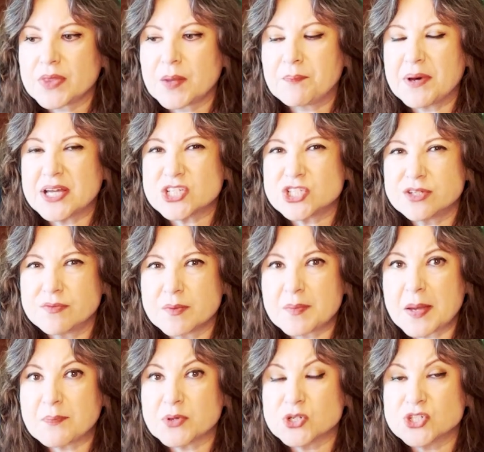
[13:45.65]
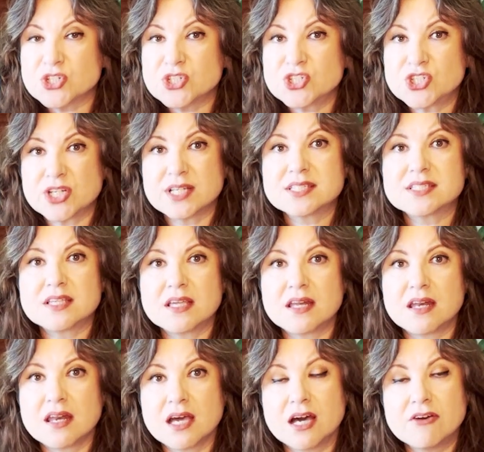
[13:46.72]
But she remembered just
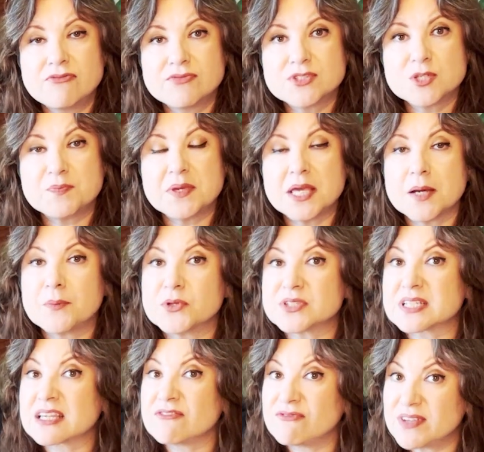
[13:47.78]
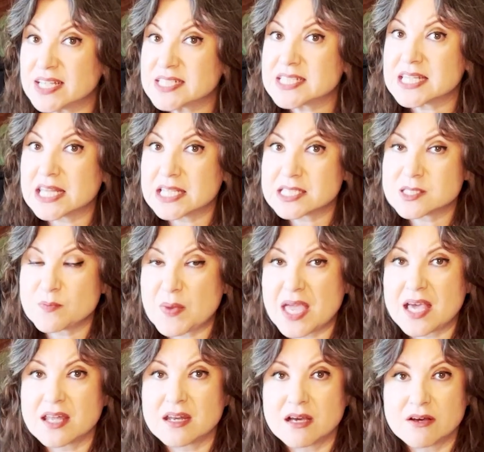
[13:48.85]
enough to be able to convict this
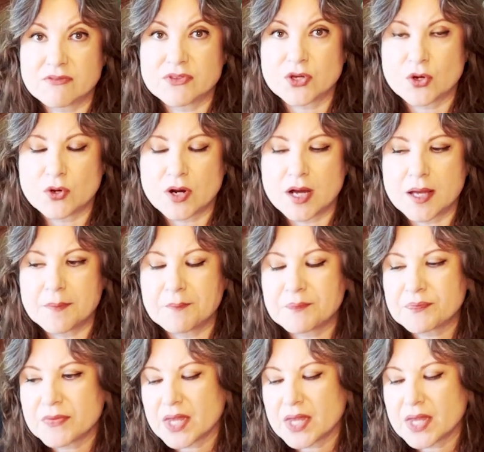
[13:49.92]
man of the crime.